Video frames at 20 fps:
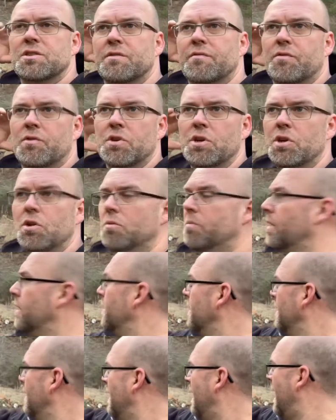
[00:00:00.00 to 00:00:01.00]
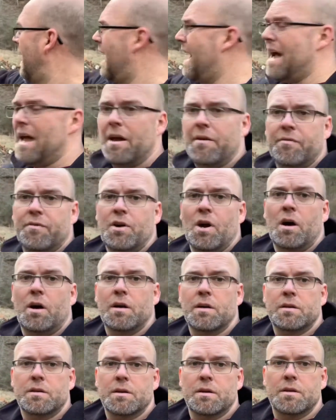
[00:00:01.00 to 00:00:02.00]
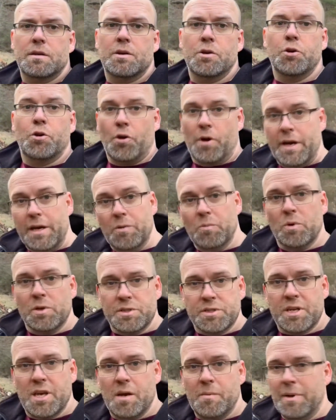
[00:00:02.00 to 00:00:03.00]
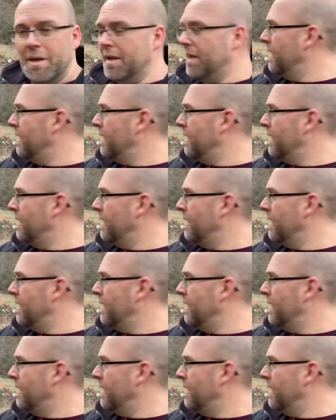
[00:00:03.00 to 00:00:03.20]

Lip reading: for you, but I have got green ones coming in.